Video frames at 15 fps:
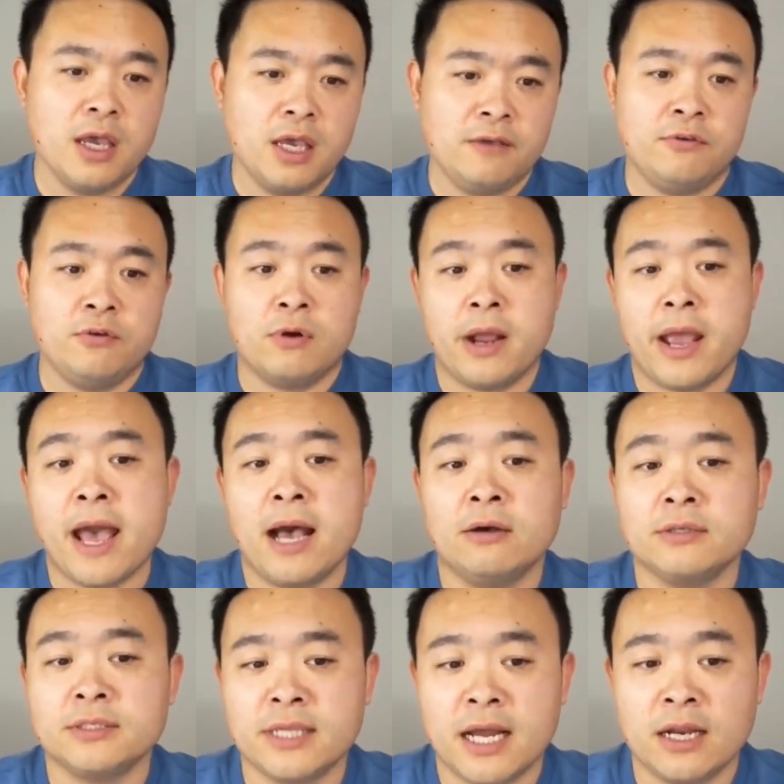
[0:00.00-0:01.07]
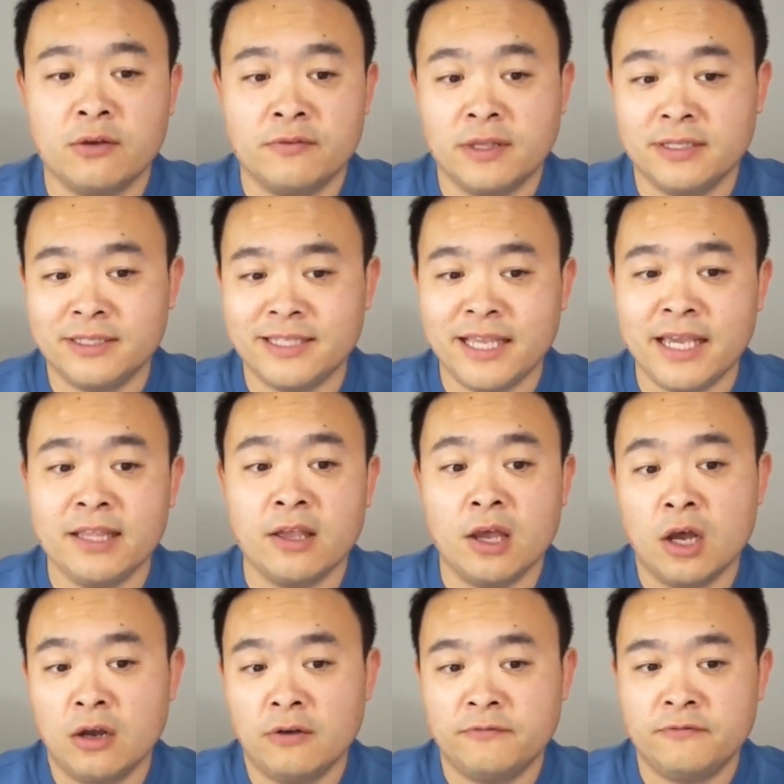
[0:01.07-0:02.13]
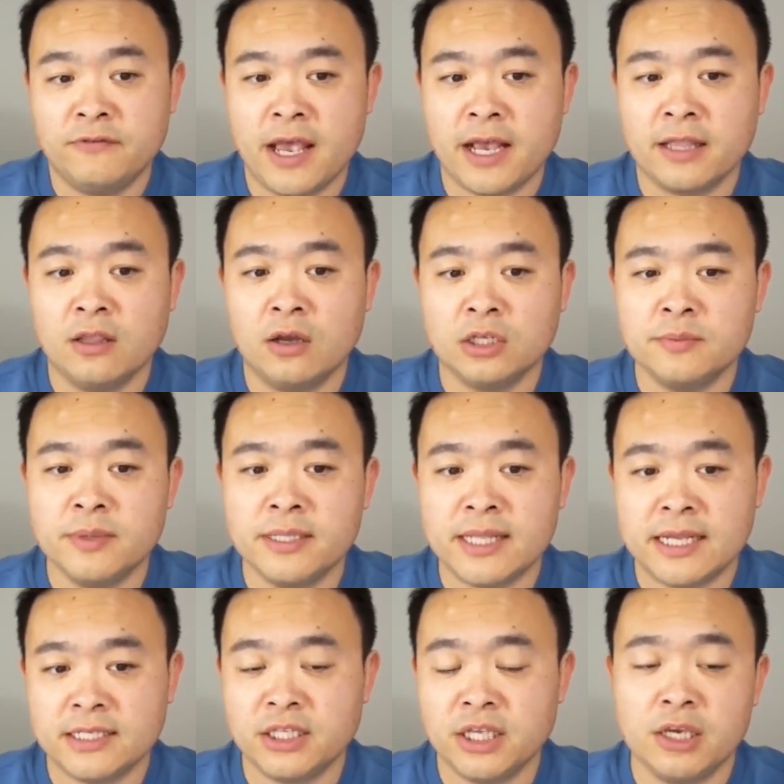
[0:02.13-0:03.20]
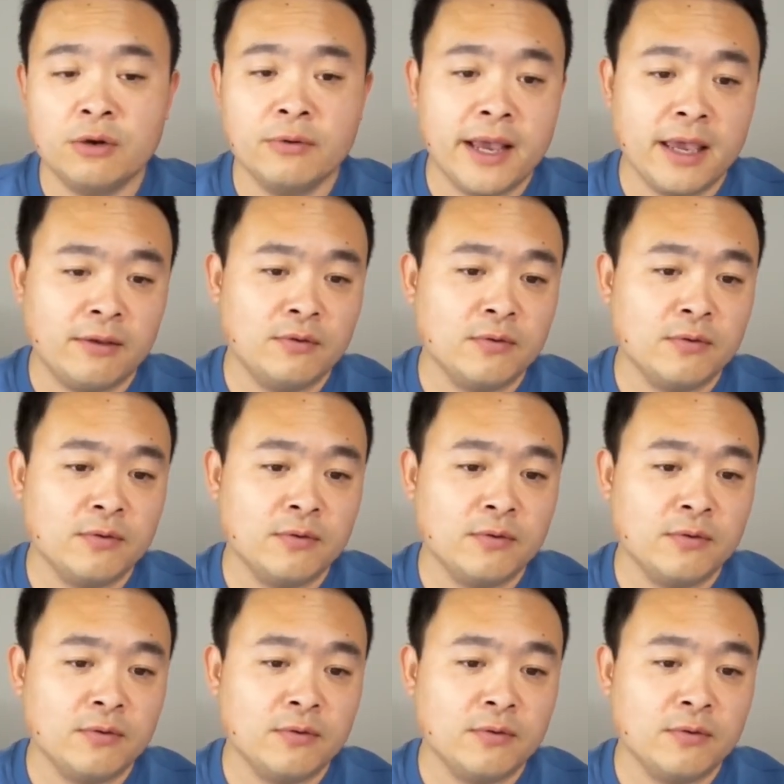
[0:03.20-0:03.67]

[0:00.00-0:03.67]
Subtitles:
if you are outside of the deed of acknowledgement. That's a DOA.